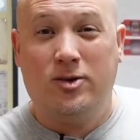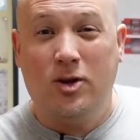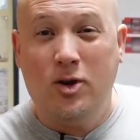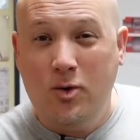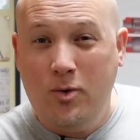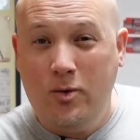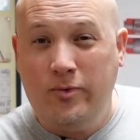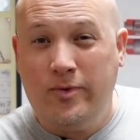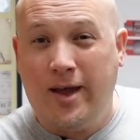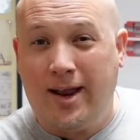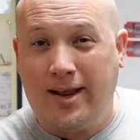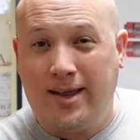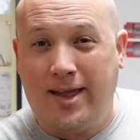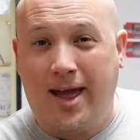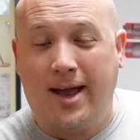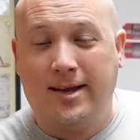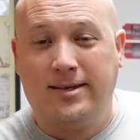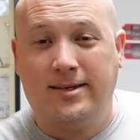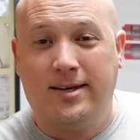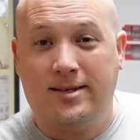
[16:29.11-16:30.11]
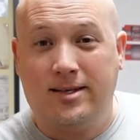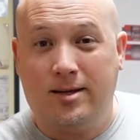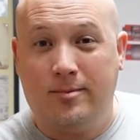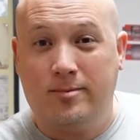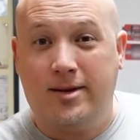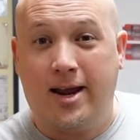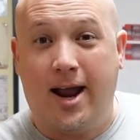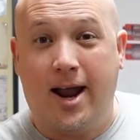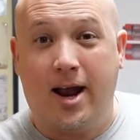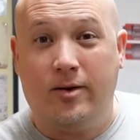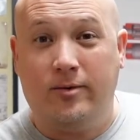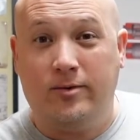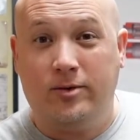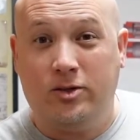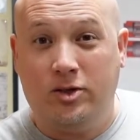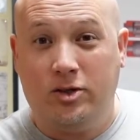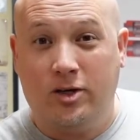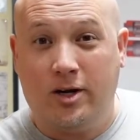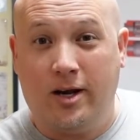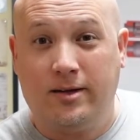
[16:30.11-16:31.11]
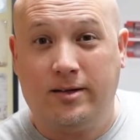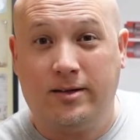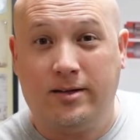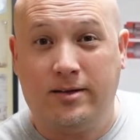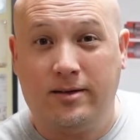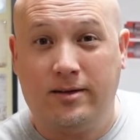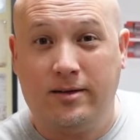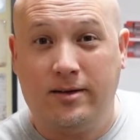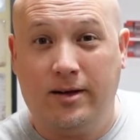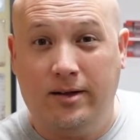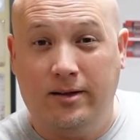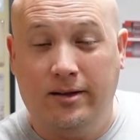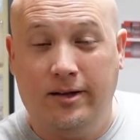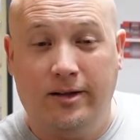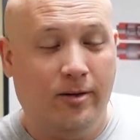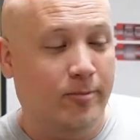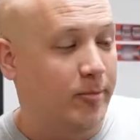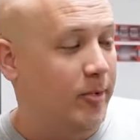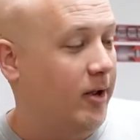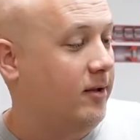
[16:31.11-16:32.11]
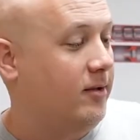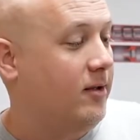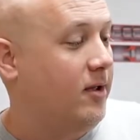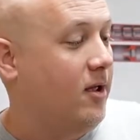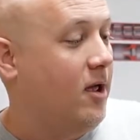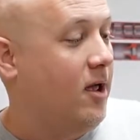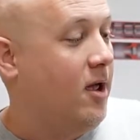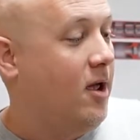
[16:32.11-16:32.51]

tune that gas system down just a little bit.